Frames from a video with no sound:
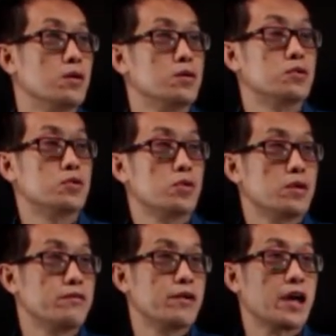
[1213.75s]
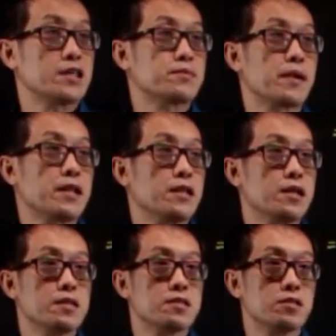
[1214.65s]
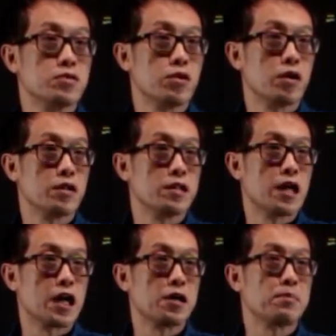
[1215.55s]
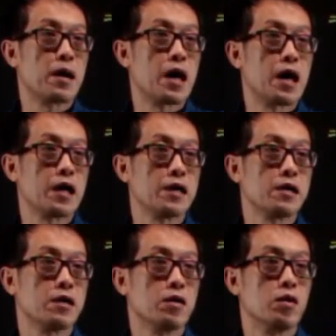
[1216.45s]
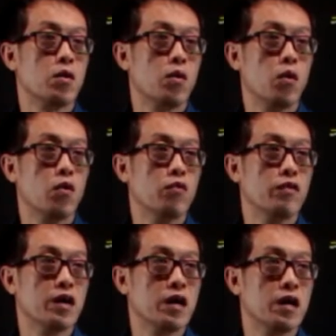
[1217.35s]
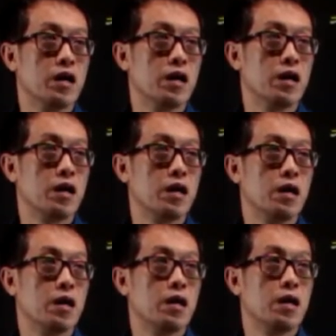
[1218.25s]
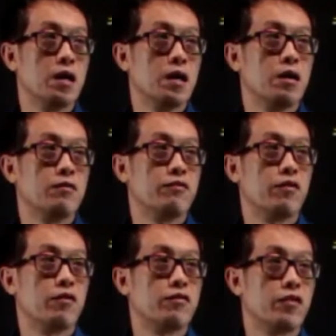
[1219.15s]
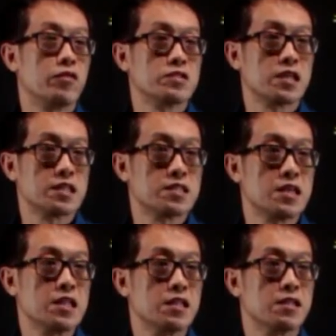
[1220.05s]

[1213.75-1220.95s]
So if you expand this, you got 9 pi over 4460.